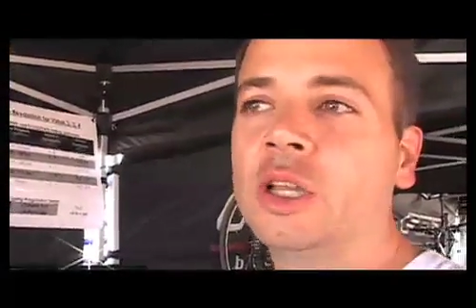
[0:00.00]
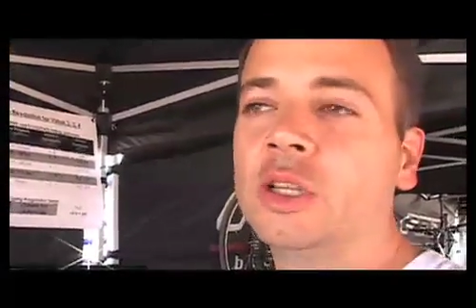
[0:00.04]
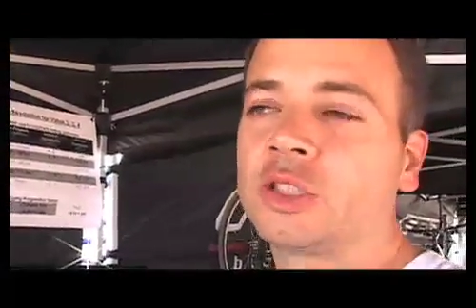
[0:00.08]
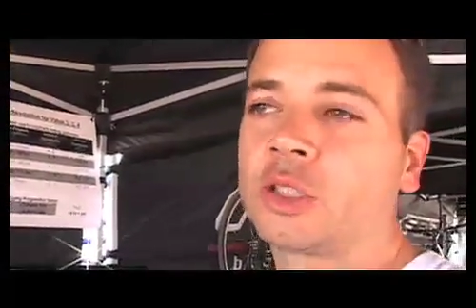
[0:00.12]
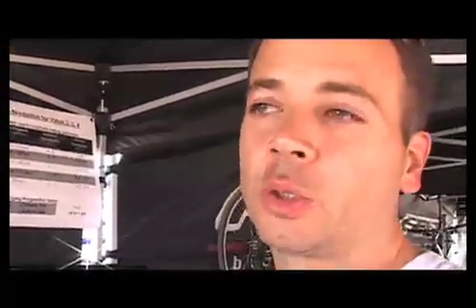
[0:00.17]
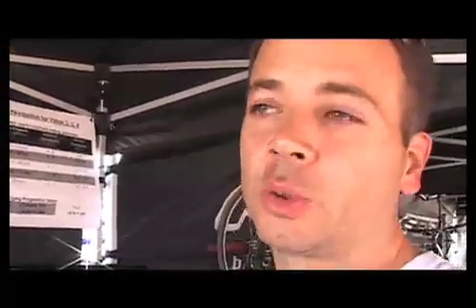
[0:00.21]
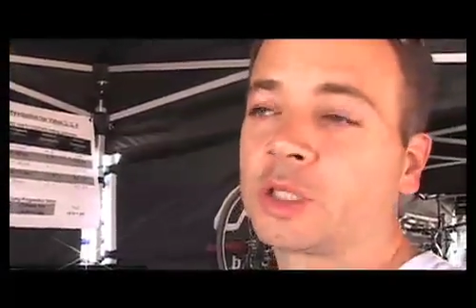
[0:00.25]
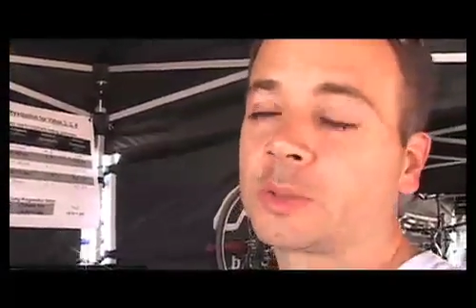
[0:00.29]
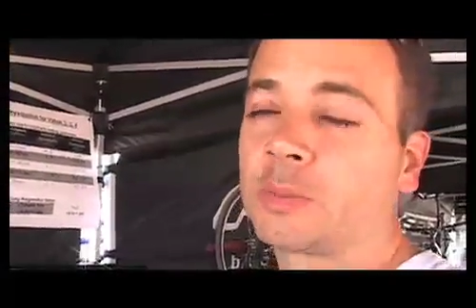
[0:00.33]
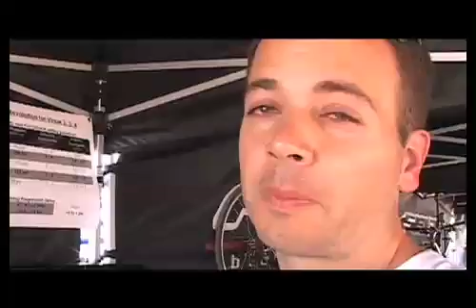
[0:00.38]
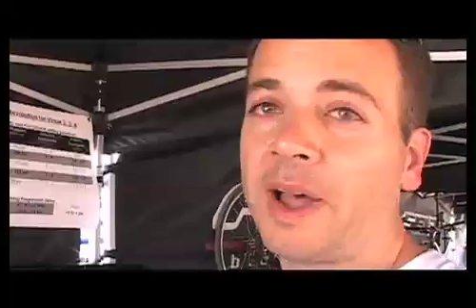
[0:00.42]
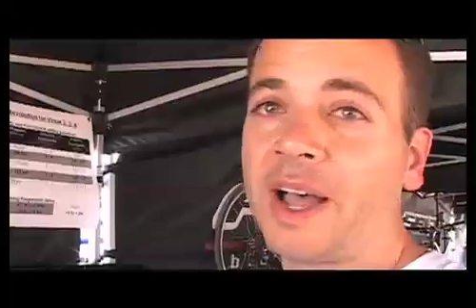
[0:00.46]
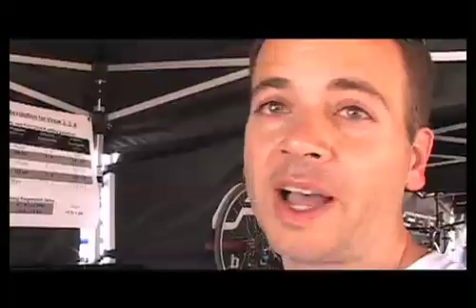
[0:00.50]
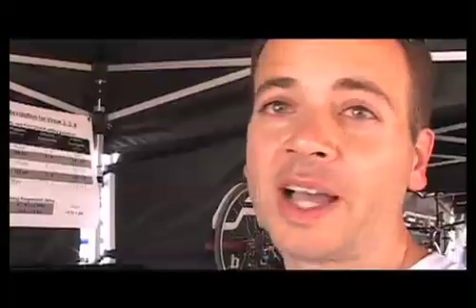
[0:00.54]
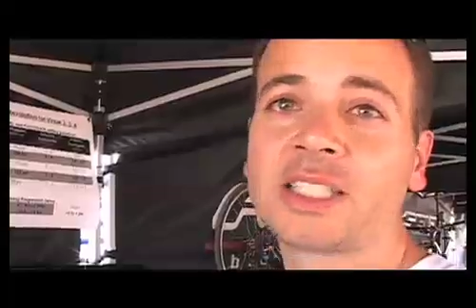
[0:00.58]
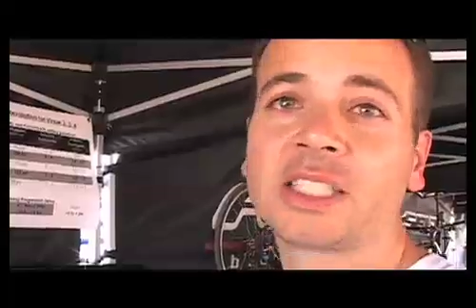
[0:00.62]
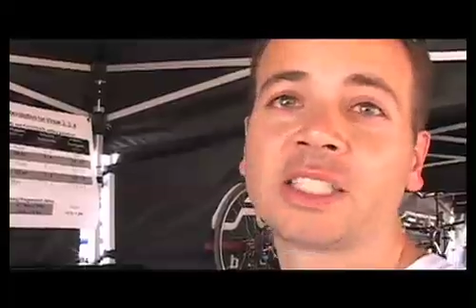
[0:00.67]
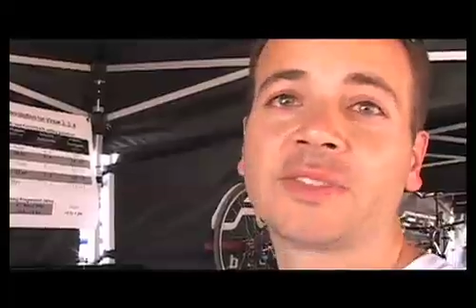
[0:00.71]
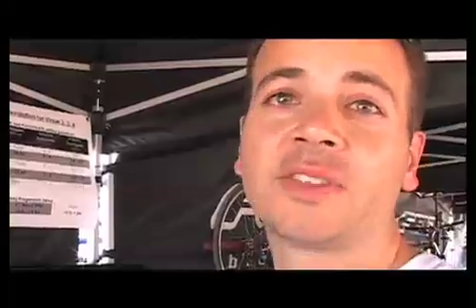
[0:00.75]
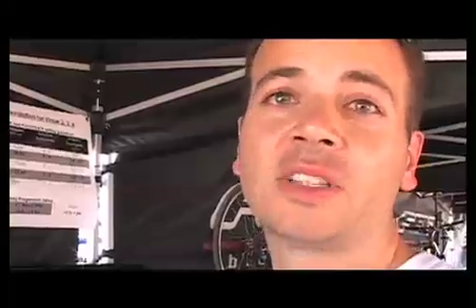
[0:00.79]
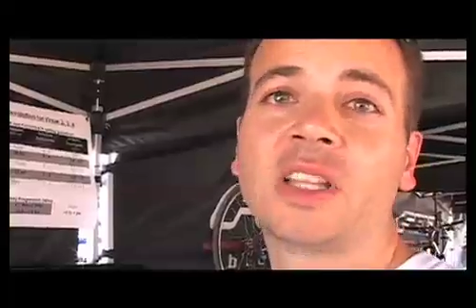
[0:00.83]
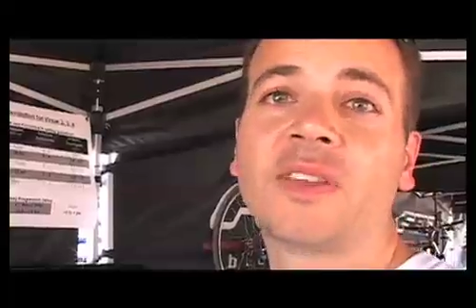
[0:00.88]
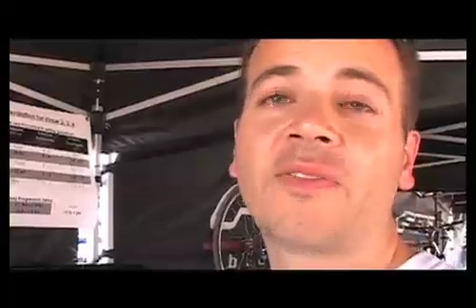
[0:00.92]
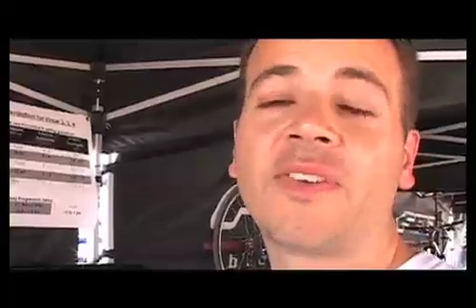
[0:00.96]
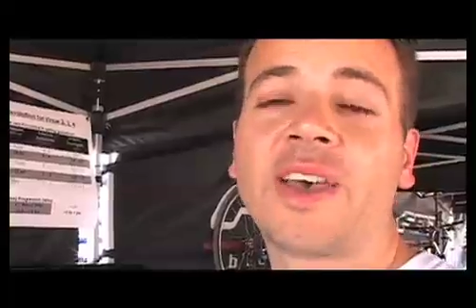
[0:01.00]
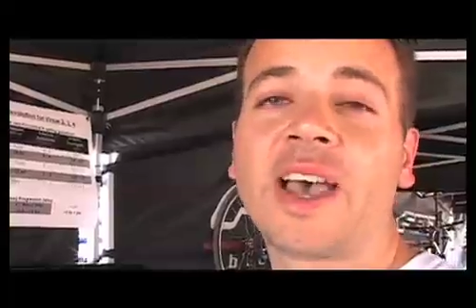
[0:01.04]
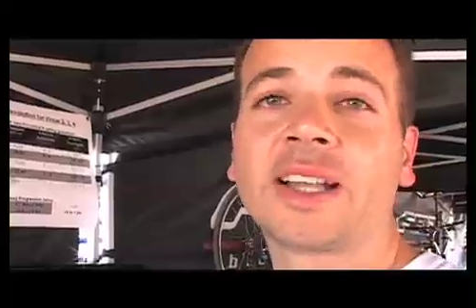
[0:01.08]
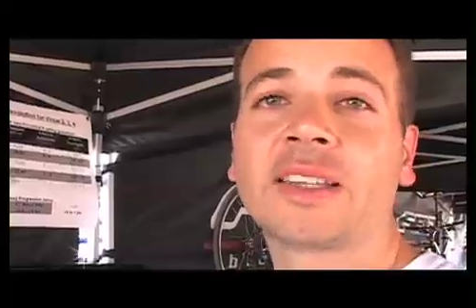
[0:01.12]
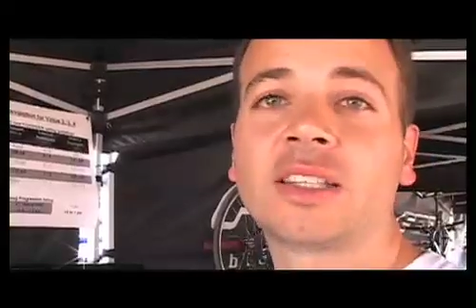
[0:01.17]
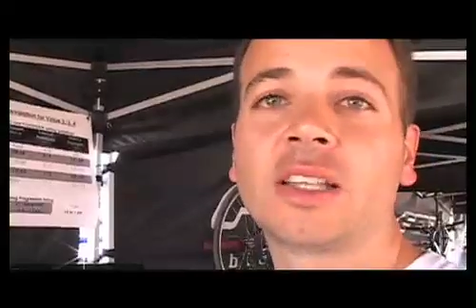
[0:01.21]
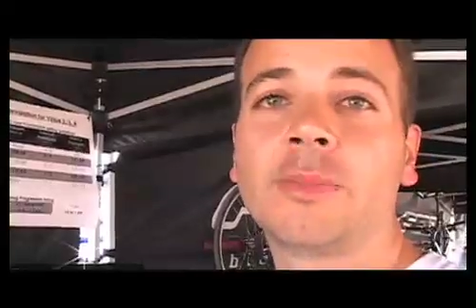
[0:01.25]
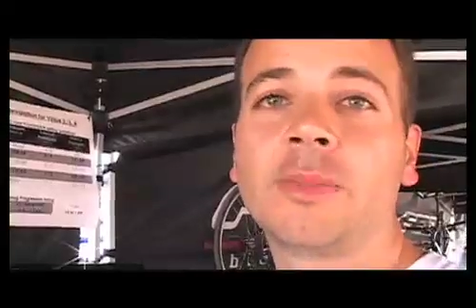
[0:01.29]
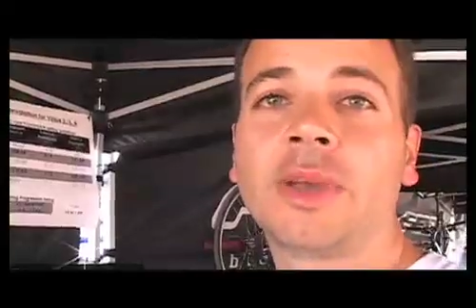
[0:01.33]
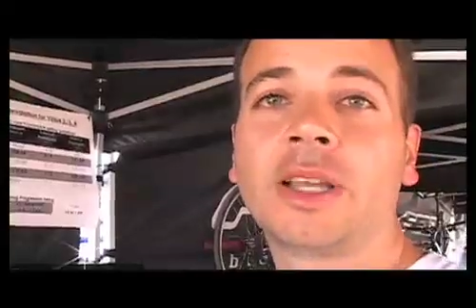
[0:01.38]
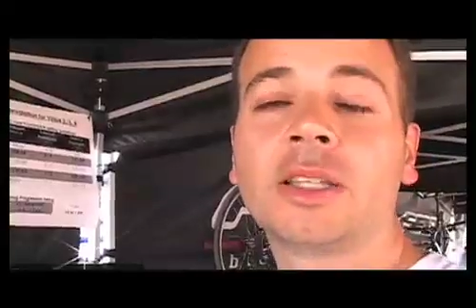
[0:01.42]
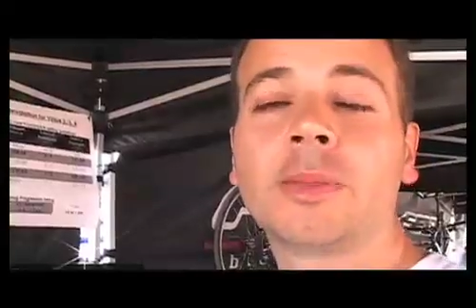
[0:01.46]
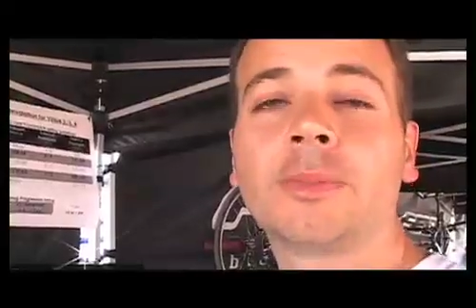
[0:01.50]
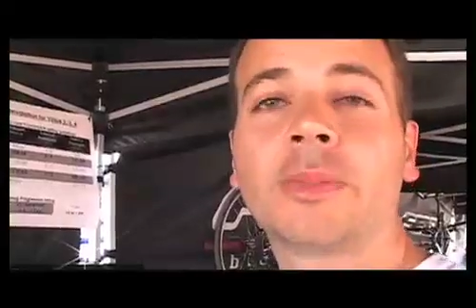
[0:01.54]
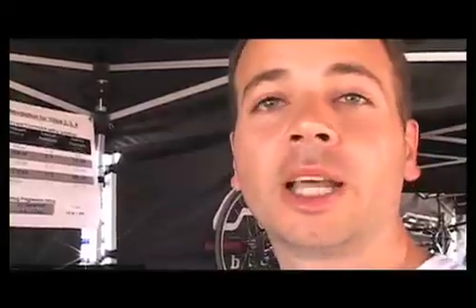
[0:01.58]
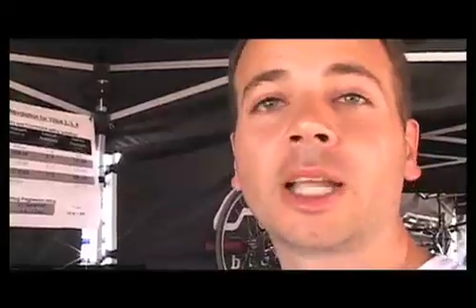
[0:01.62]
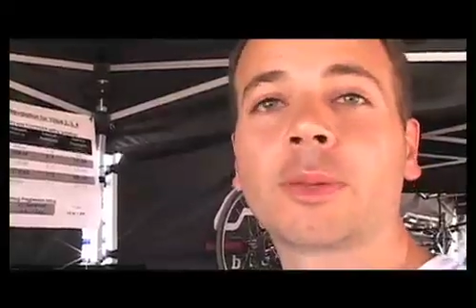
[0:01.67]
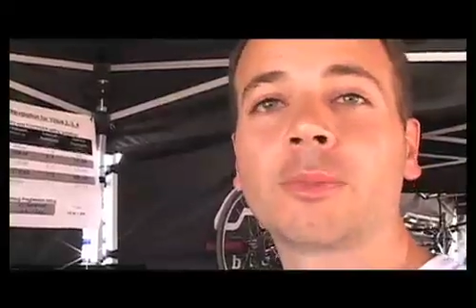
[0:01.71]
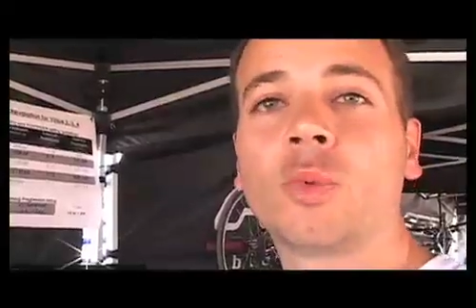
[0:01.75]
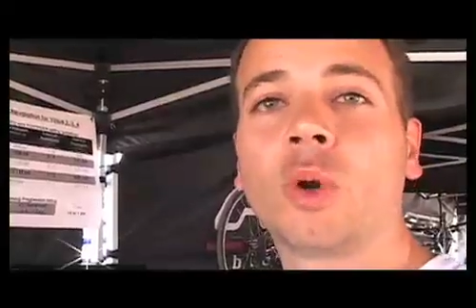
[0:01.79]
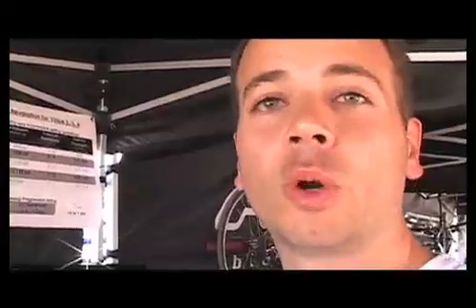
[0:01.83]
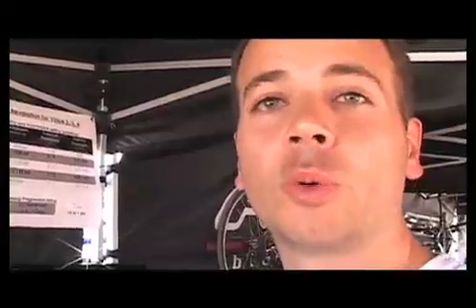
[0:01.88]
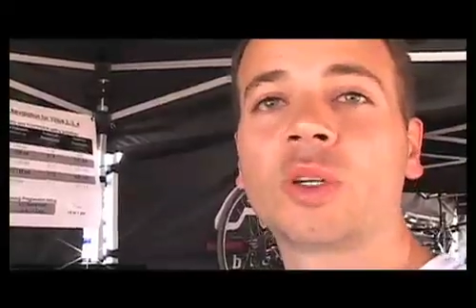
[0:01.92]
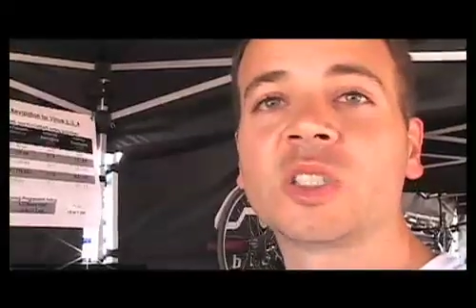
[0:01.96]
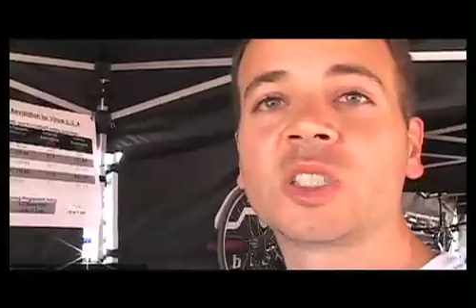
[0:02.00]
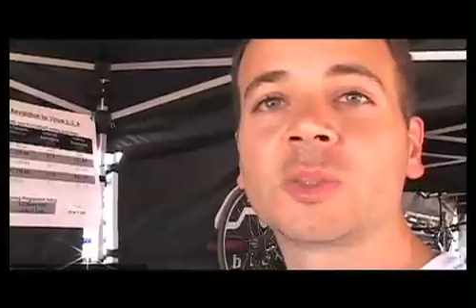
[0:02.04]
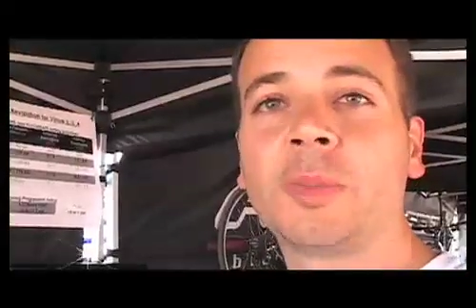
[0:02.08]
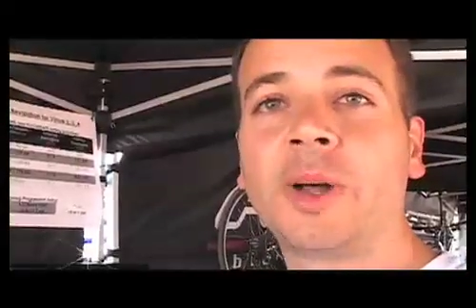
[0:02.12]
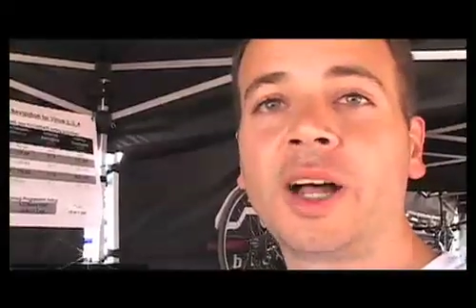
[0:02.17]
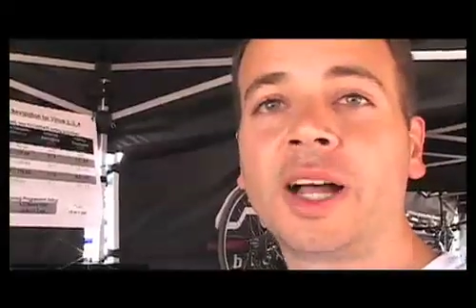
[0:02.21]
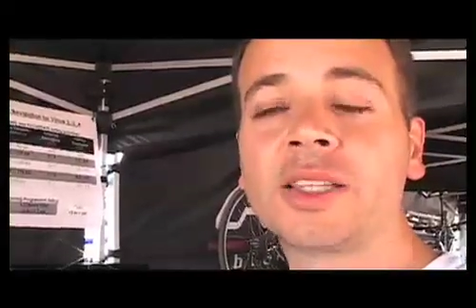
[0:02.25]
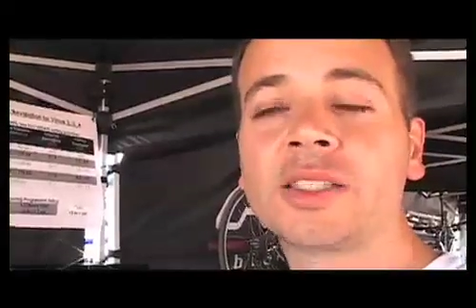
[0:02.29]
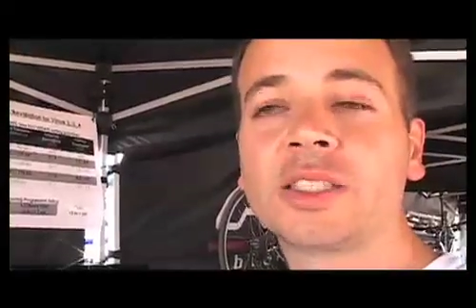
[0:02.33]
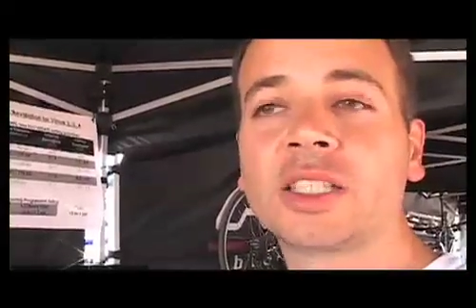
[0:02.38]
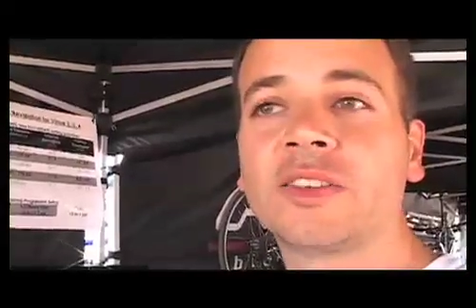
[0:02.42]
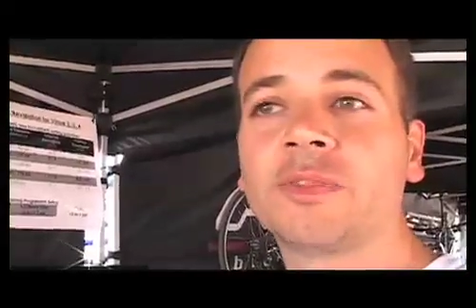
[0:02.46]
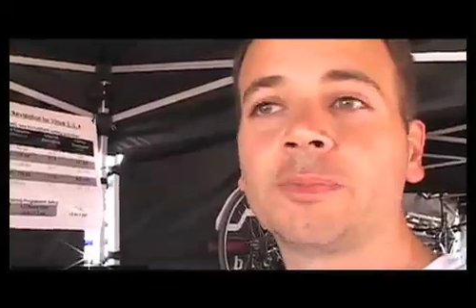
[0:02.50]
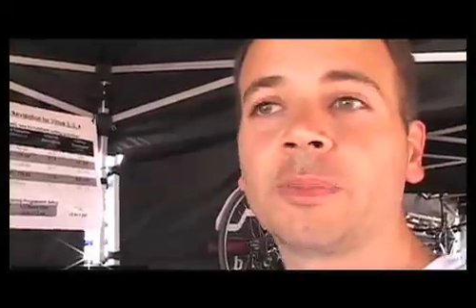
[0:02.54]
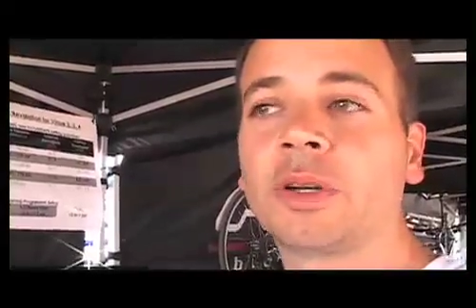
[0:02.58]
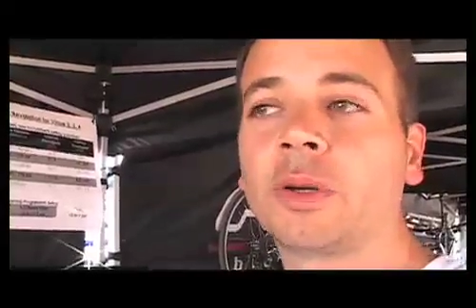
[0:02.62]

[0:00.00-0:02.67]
So it was positive in the fact that it made the bike more responsive,